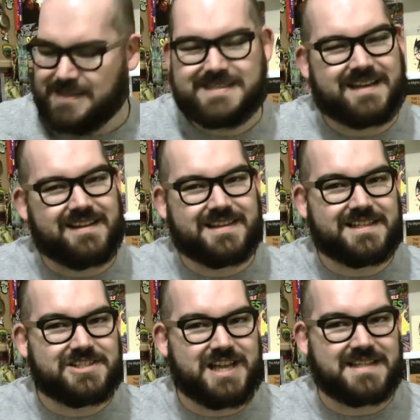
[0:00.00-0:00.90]
It's kind of like
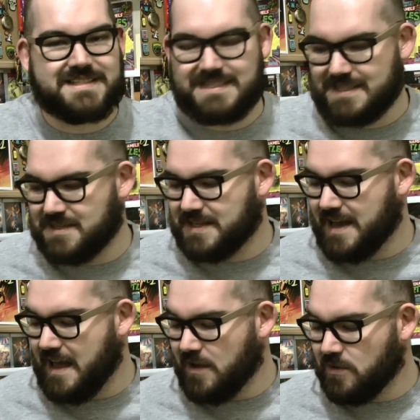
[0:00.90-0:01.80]
the Jetsons. There's
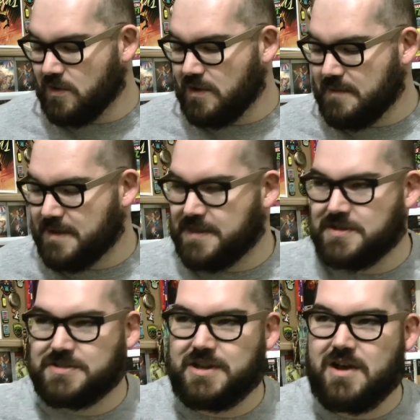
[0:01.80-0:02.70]
an Elroy, but
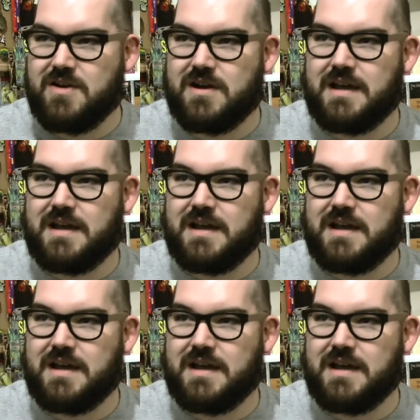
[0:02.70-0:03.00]
there's no,